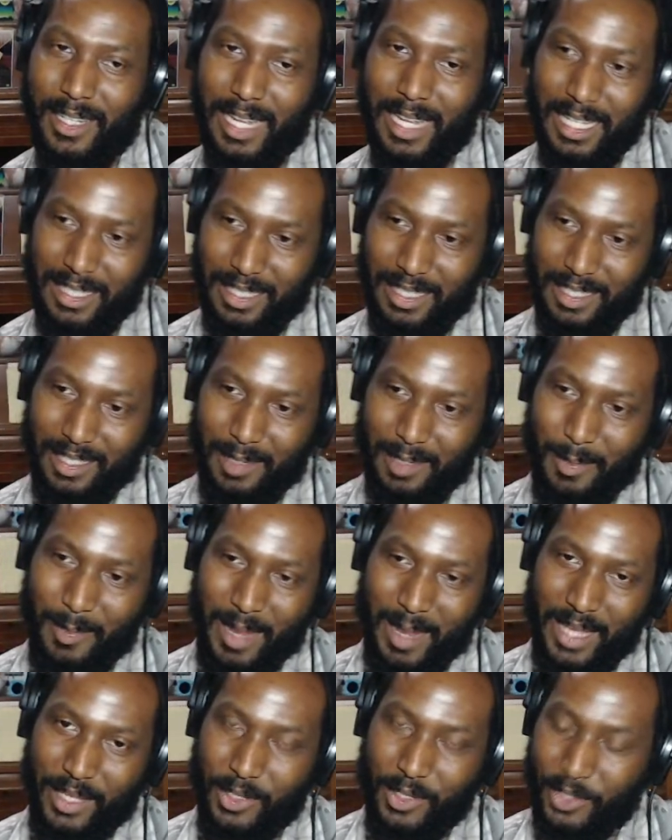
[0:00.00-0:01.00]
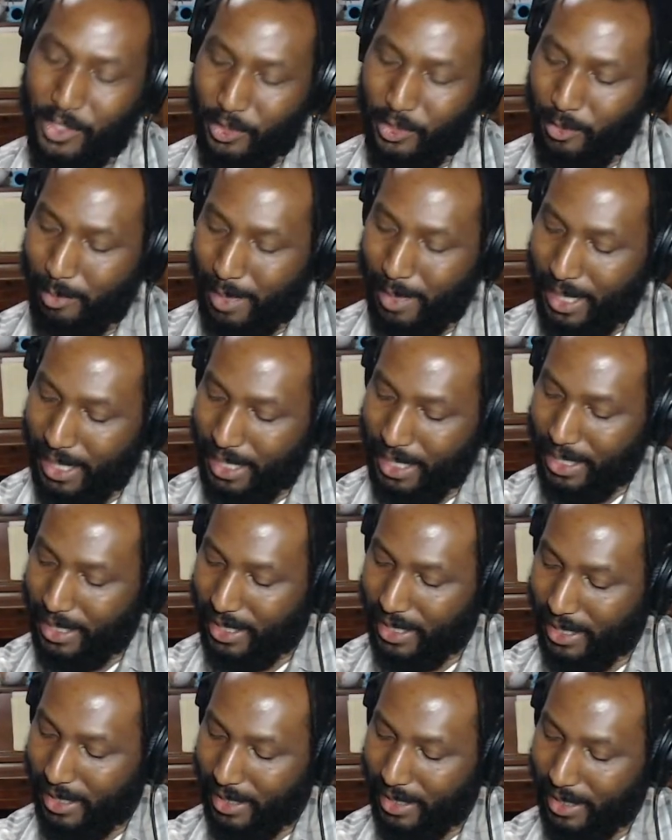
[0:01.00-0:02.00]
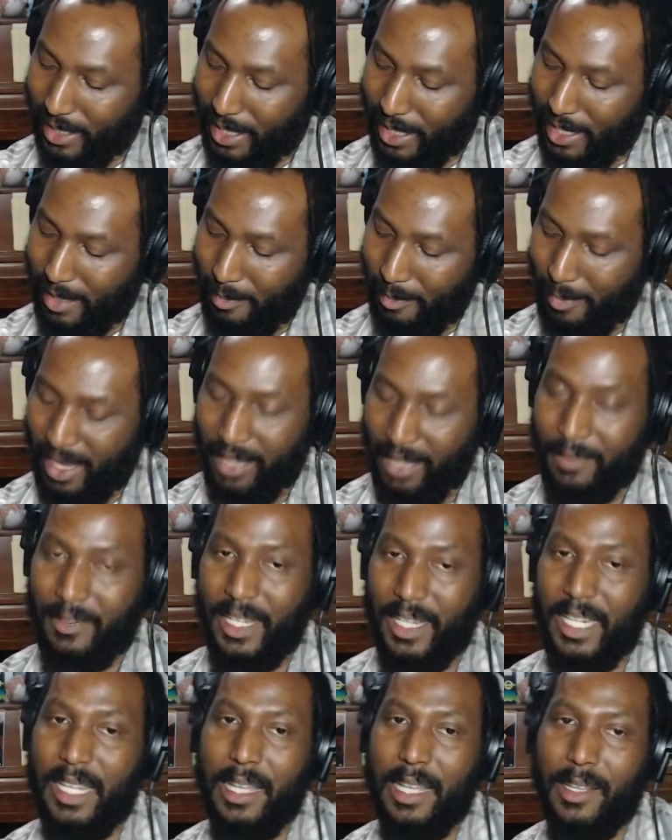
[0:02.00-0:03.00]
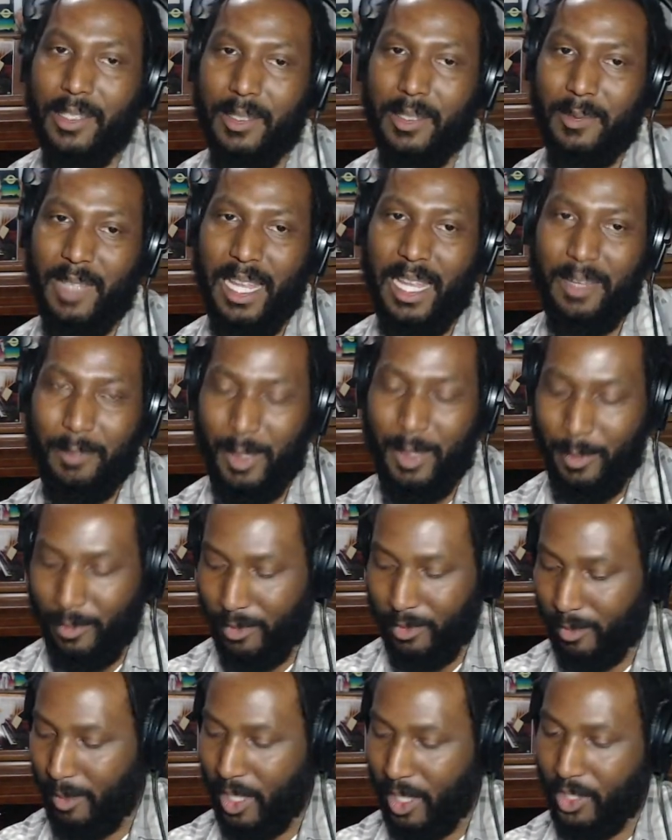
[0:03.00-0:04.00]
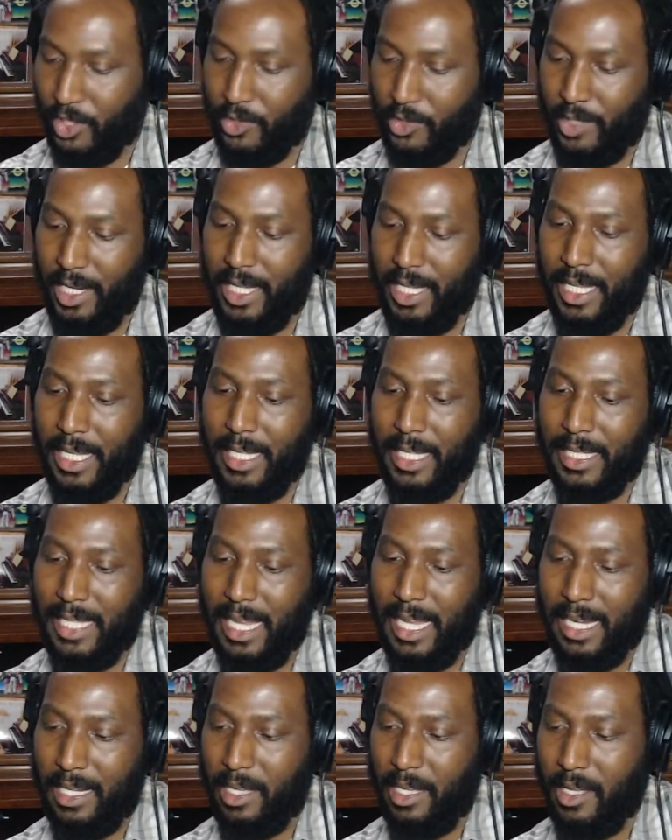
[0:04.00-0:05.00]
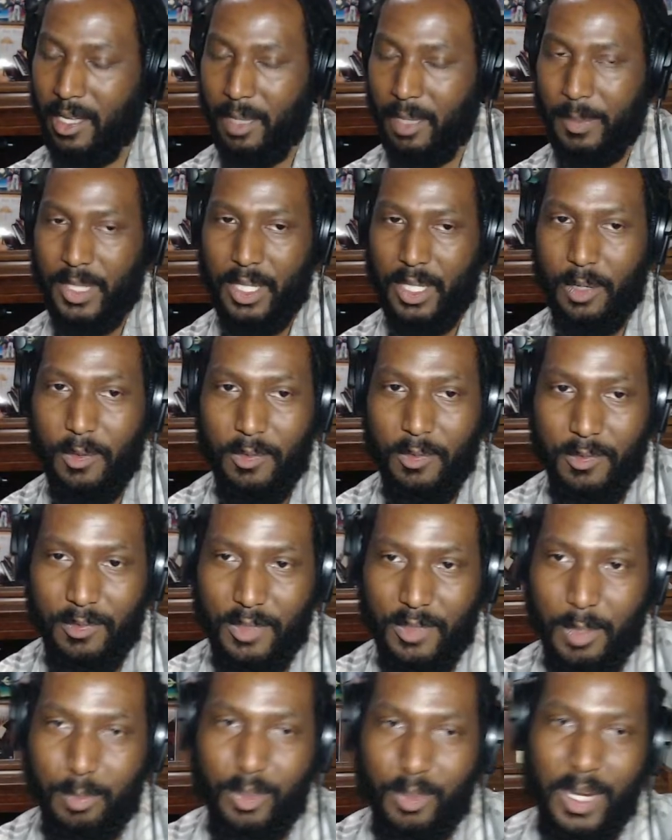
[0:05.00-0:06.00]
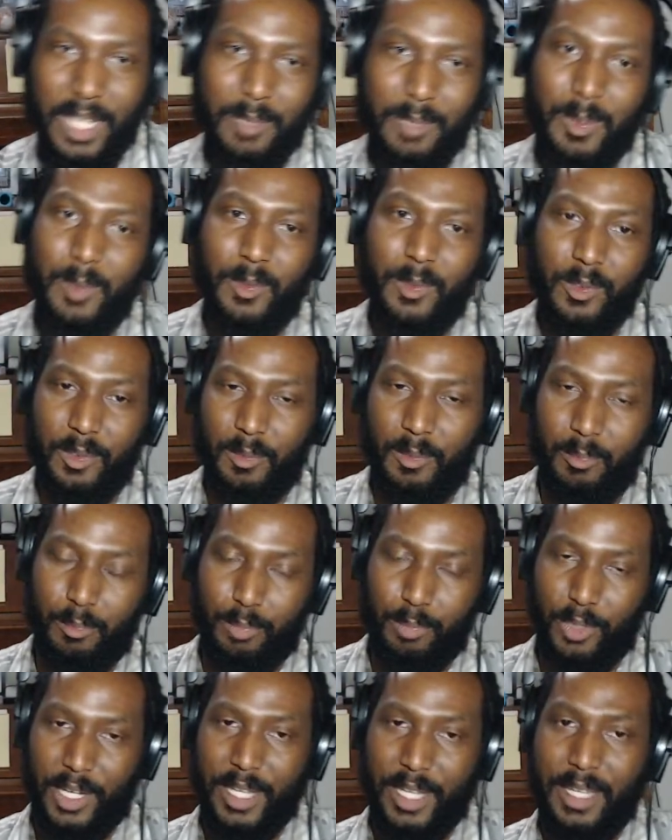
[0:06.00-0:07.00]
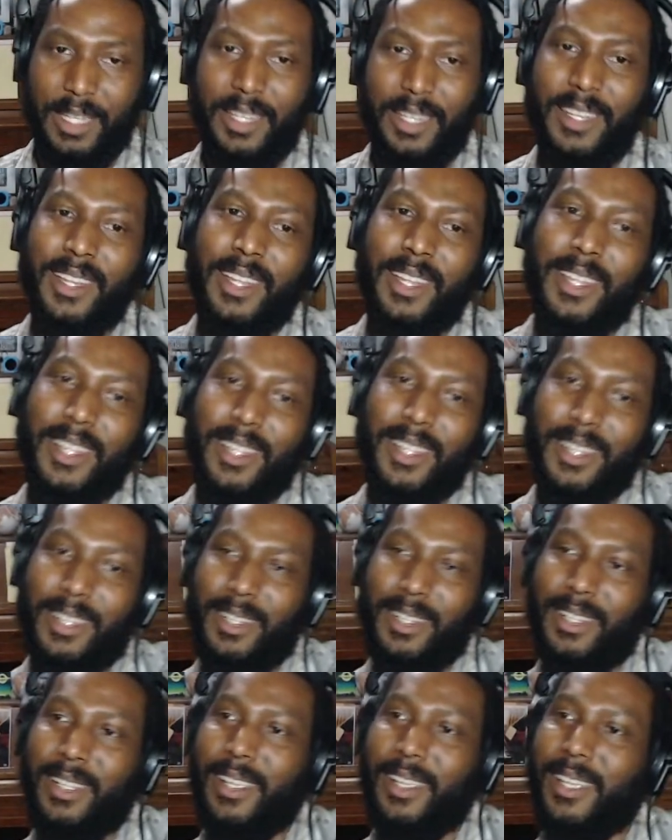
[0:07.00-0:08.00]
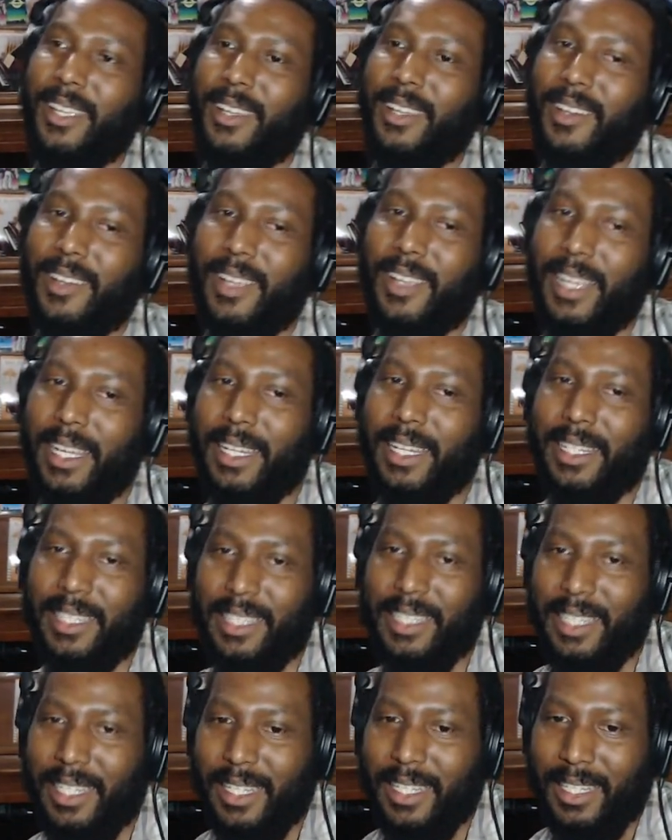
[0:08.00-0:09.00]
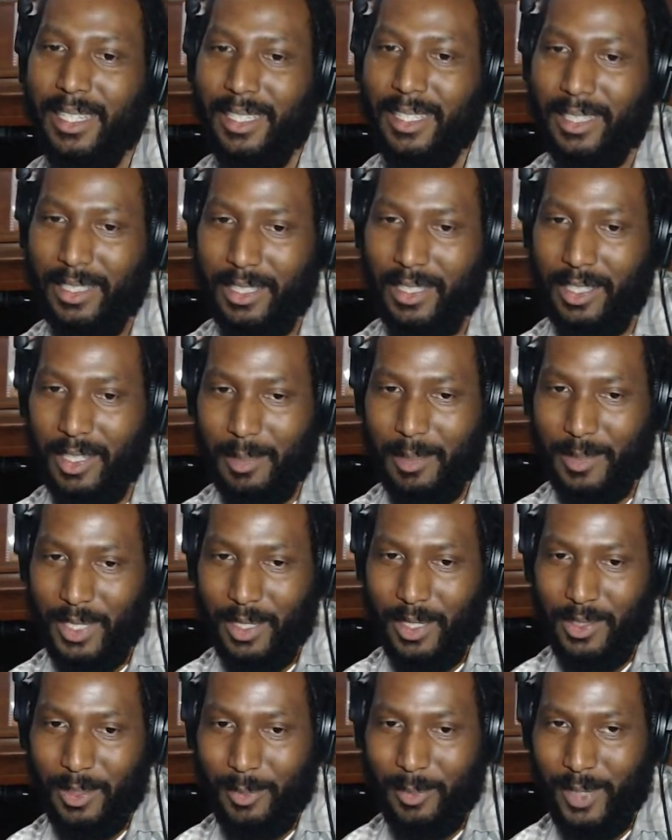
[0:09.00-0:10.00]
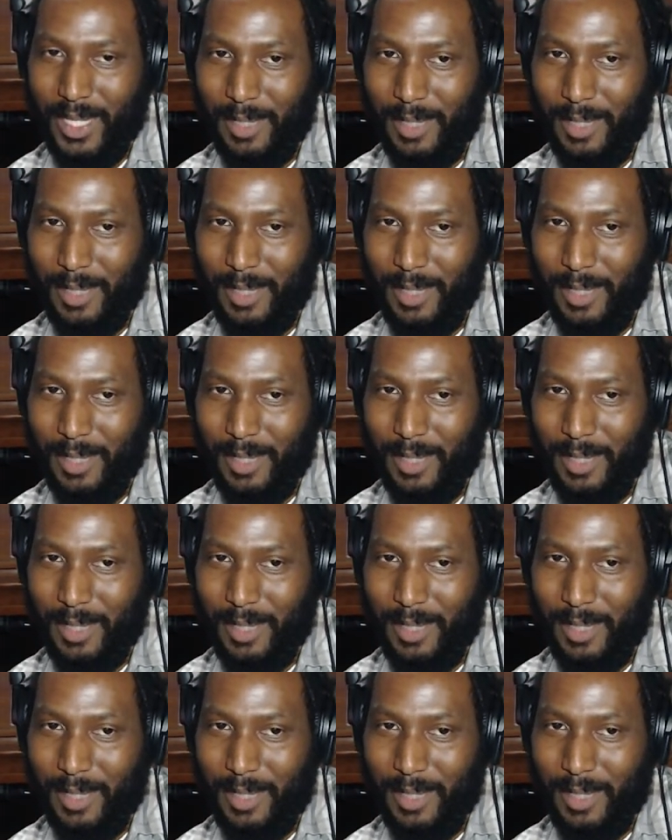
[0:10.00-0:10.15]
Some of my YouTube buddies made videos of like people from Australia. It's like, oh, I'm so depressed. People from Britain, they're like, oh, I'm so depressed.